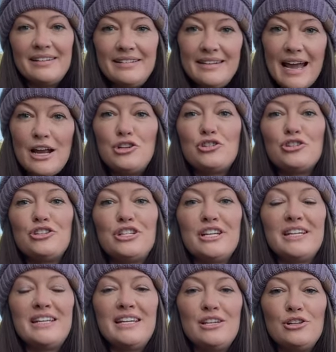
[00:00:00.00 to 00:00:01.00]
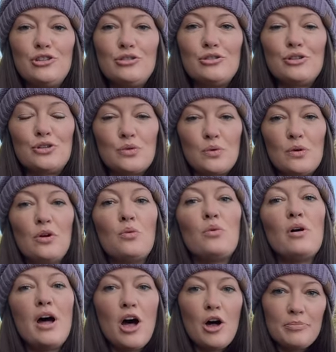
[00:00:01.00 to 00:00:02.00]
nitrogen into the soil
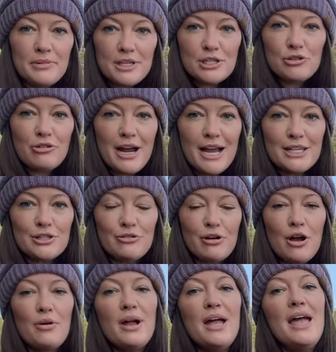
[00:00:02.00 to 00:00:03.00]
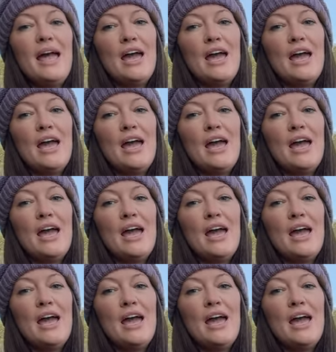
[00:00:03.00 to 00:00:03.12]
will help this grass grow